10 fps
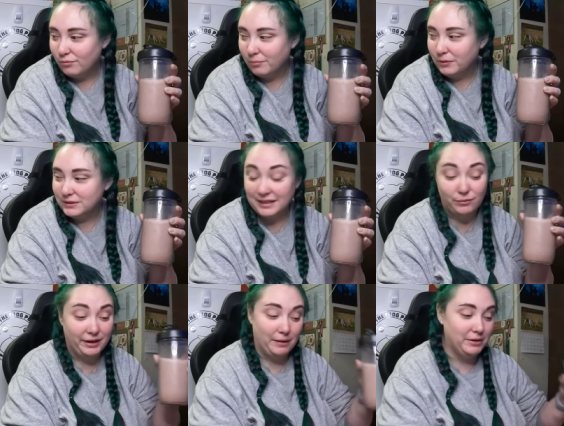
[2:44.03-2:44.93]
We're
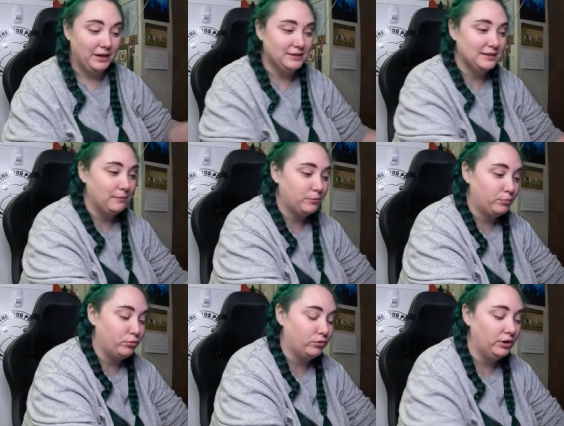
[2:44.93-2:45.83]
mostly awake. I mean, I slept
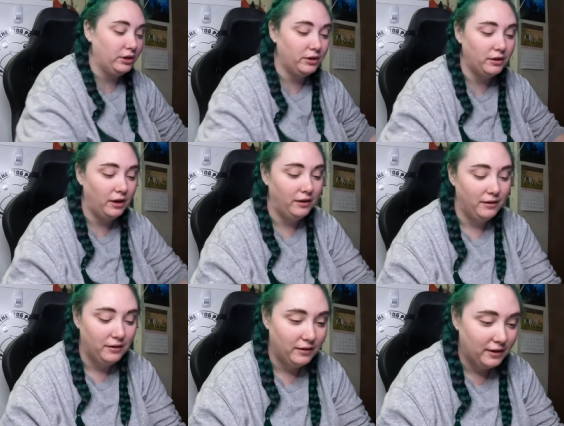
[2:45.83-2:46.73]
pretty good
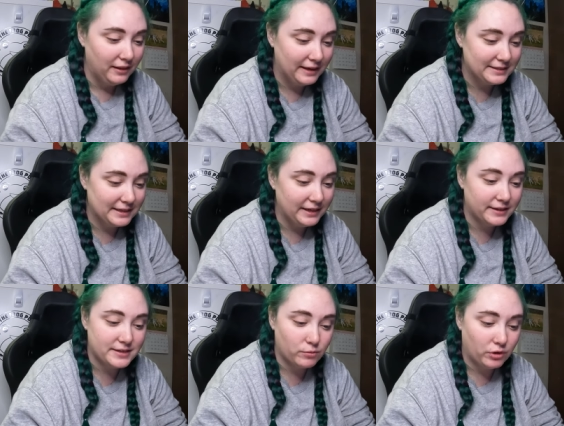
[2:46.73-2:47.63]
last
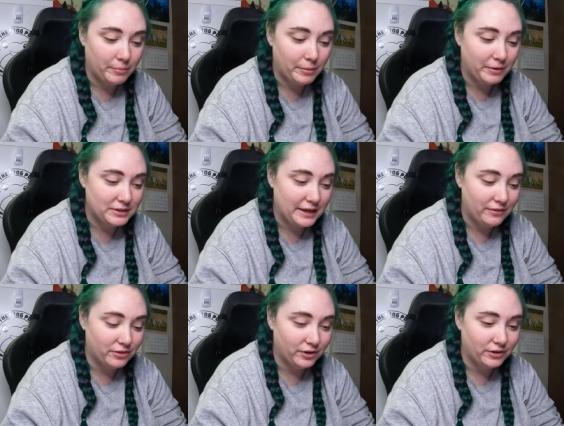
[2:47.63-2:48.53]
night because I woke up at about
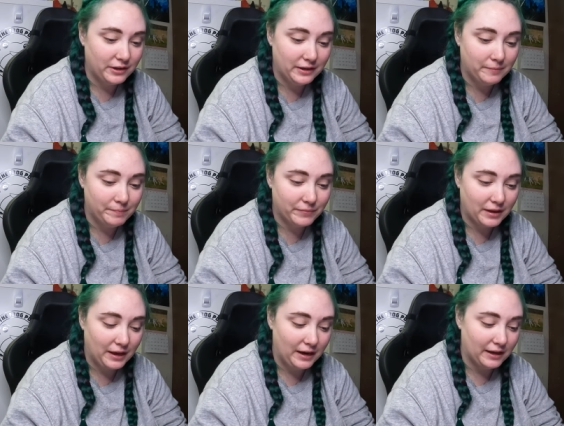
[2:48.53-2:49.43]
10.30
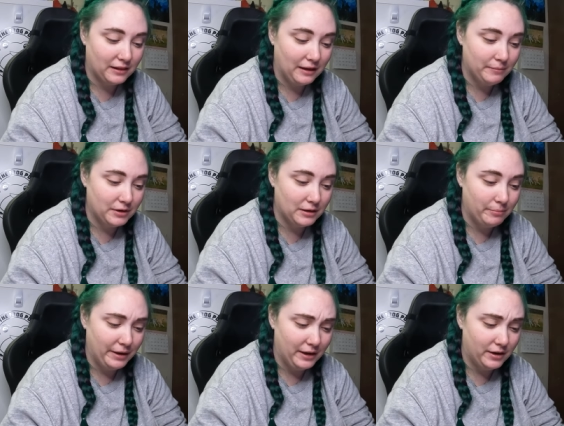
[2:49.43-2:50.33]
and I climbed
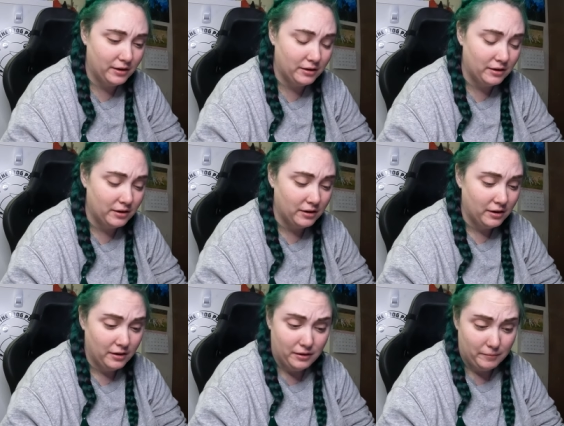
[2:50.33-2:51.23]
into bed,
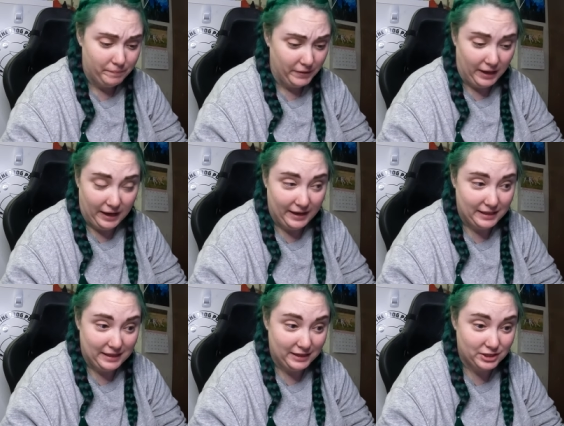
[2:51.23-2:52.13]

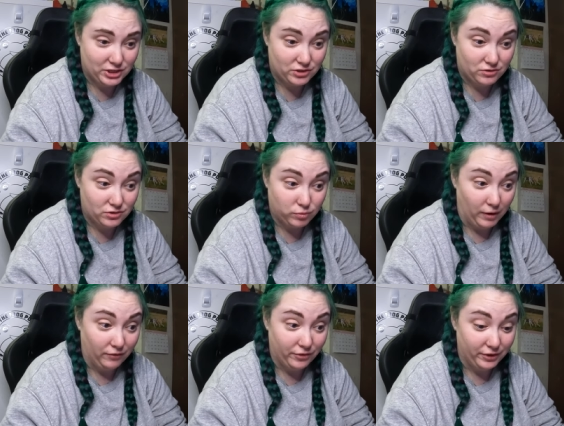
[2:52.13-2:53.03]
I think
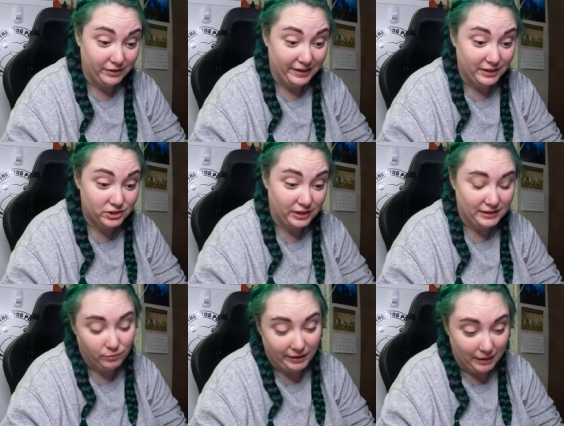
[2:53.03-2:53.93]
12.30ish.
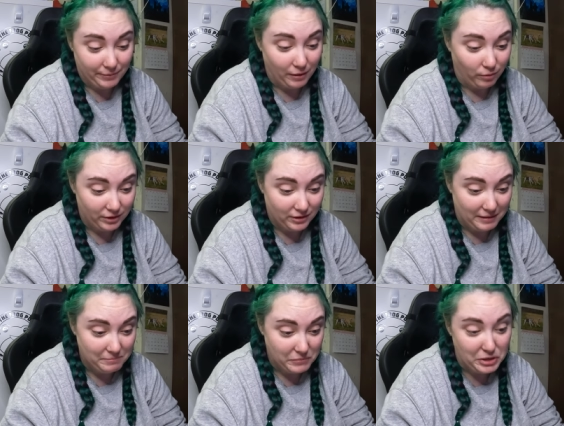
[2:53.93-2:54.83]
I did wake up that one
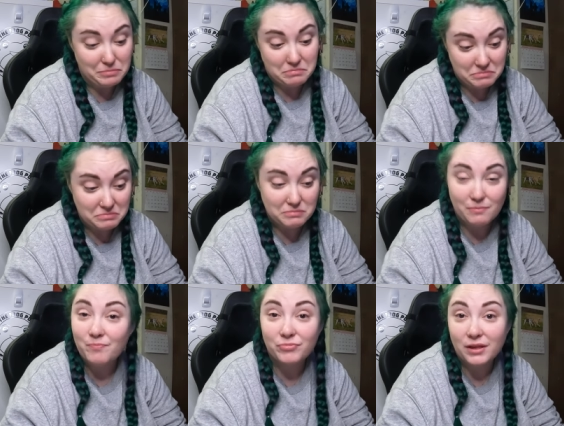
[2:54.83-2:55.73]
time, but
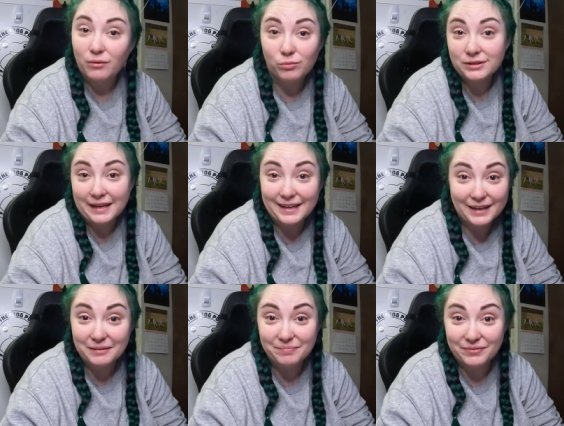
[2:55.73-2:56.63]
we'll take it.